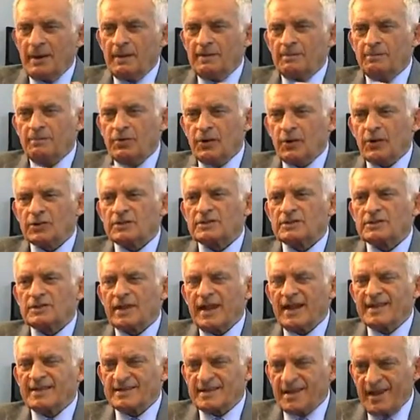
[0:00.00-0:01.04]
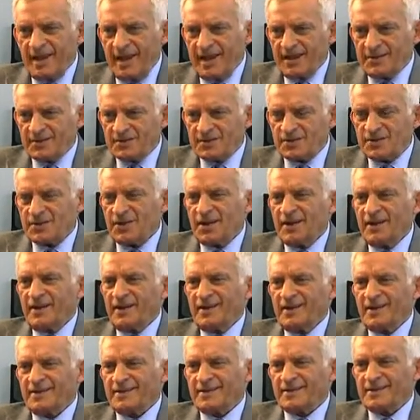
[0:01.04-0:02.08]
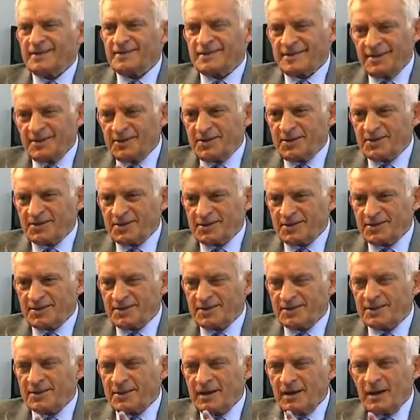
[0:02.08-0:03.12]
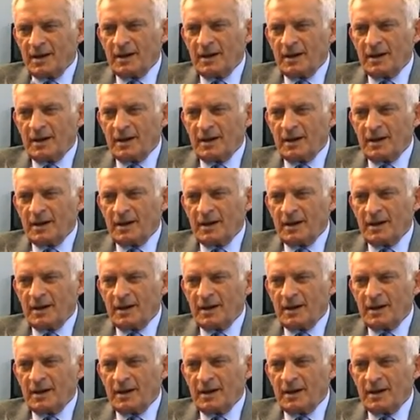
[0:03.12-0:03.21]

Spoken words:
Because at the end, the citizens